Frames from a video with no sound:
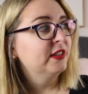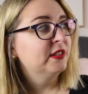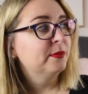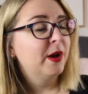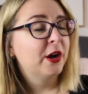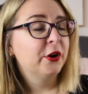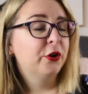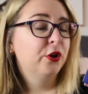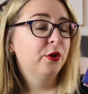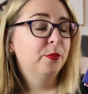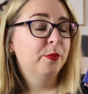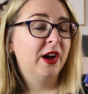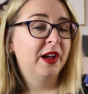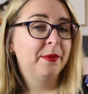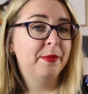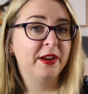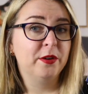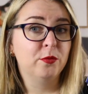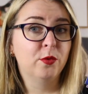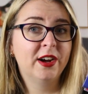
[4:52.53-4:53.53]
is Maku by
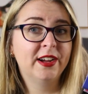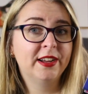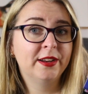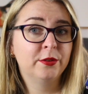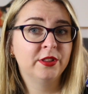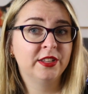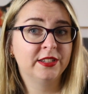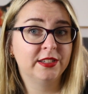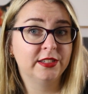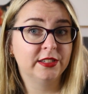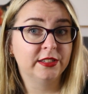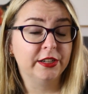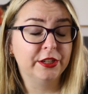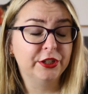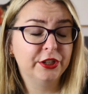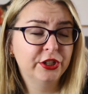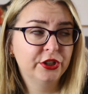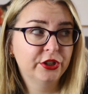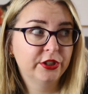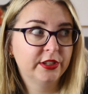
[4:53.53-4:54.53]
Meyne, Wyatt. This is an
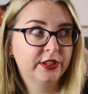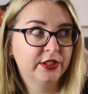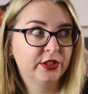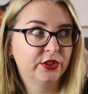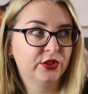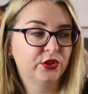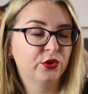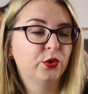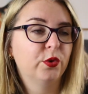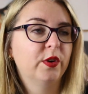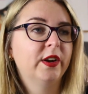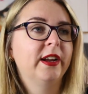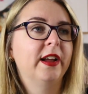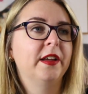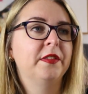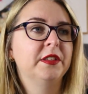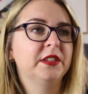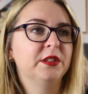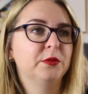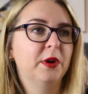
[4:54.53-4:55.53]
Indigenous story,
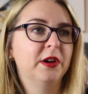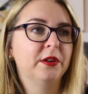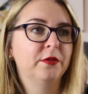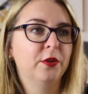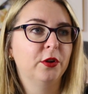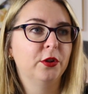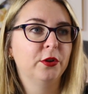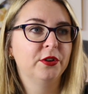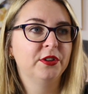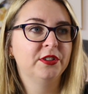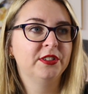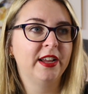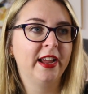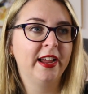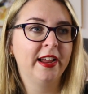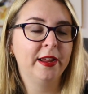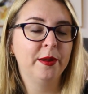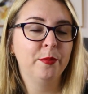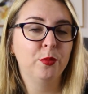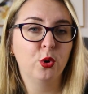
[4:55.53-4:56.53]
and this one follows
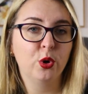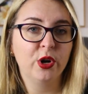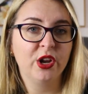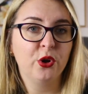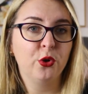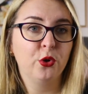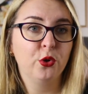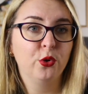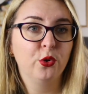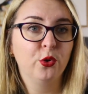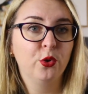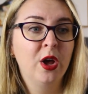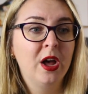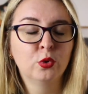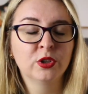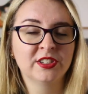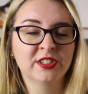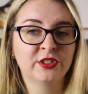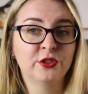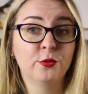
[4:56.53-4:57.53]
a boy who
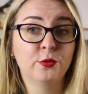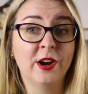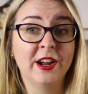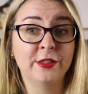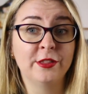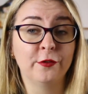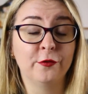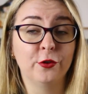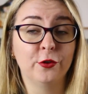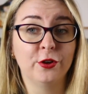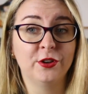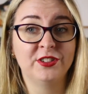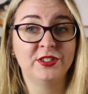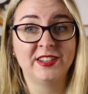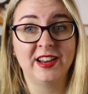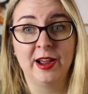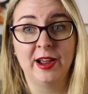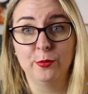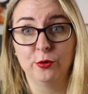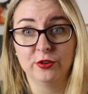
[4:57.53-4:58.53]
wants to write the
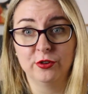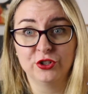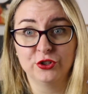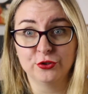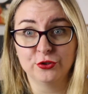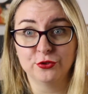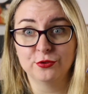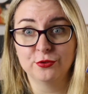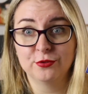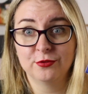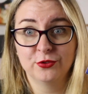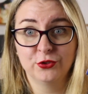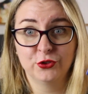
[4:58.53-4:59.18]
first Aboriginal